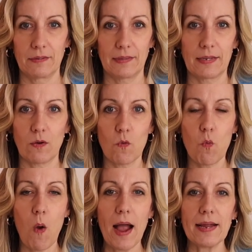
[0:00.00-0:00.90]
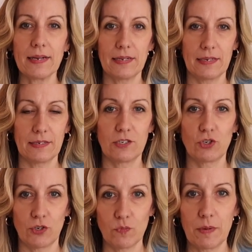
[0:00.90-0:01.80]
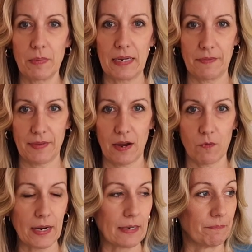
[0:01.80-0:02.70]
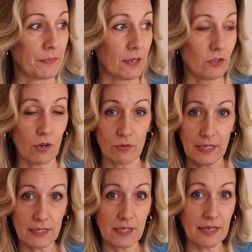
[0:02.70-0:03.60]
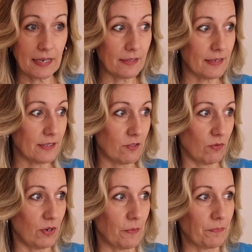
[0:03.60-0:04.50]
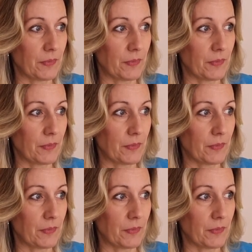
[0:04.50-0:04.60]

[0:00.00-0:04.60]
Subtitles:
Like, why should we be at that weight? So let's think this through.